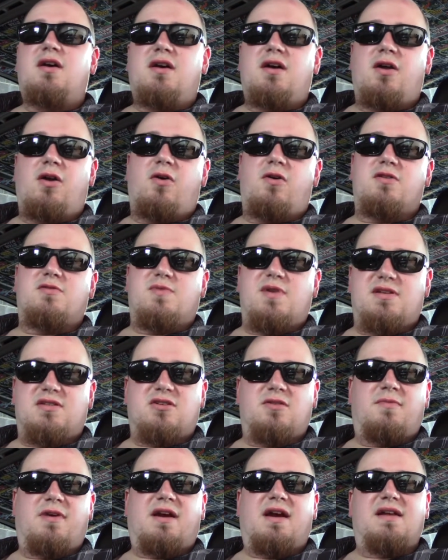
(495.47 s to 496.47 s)
It always waits till
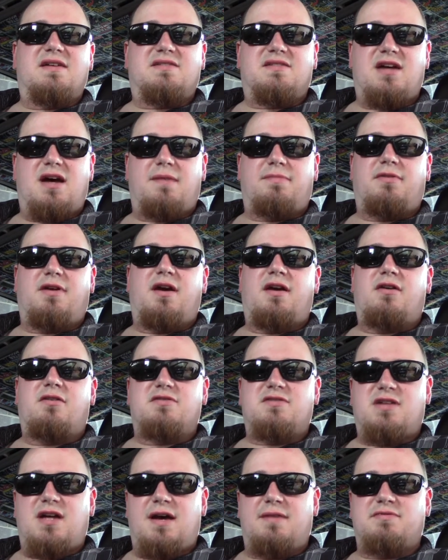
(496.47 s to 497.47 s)
I'm like at a stoplight or a
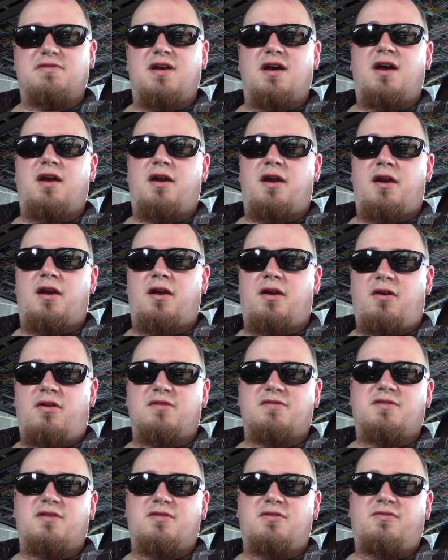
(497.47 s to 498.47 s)
stop sign, and then all
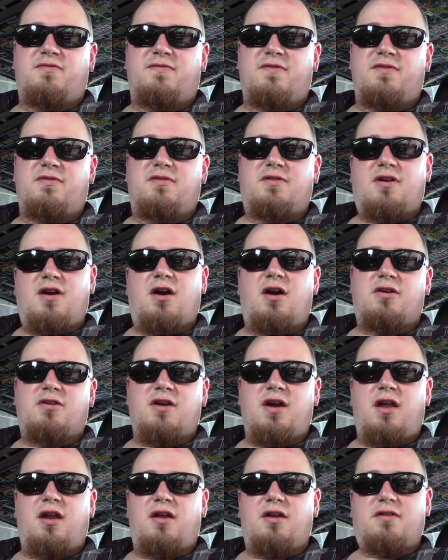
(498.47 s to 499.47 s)
of a sudden you'll feel the car
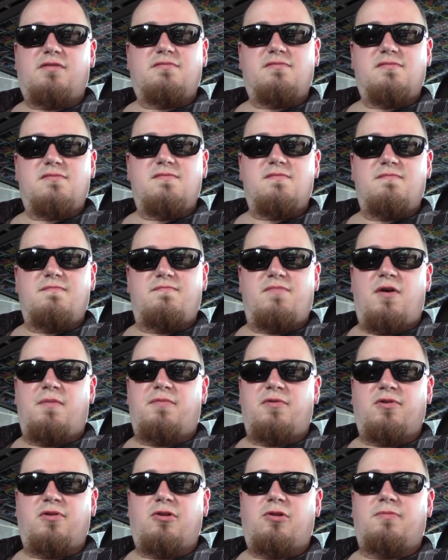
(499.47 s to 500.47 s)
kind of bump
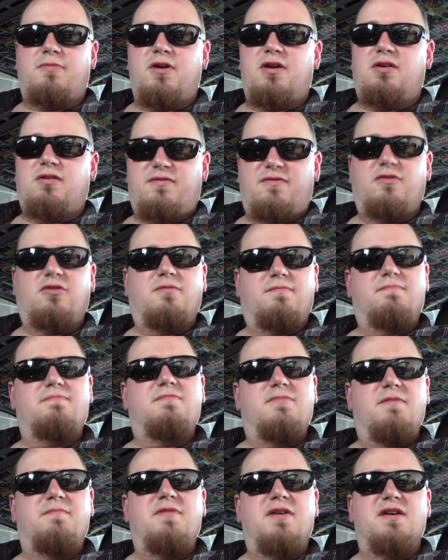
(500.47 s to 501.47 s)
a little bit. You'll feel
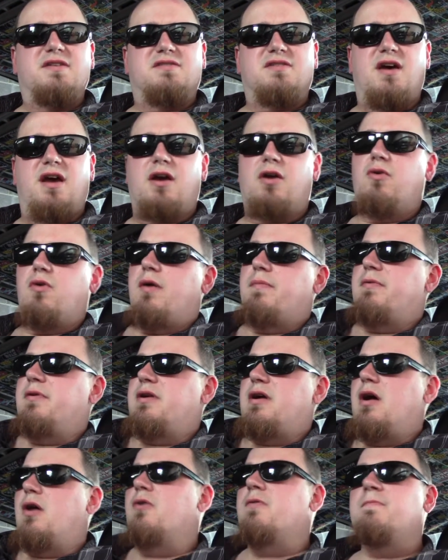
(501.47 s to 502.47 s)
the PSI go up or
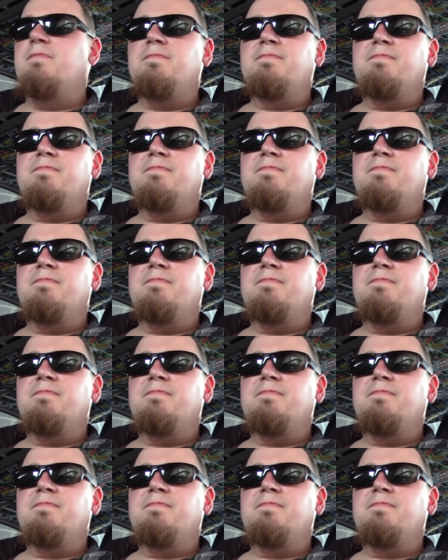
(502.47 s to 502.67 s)
down.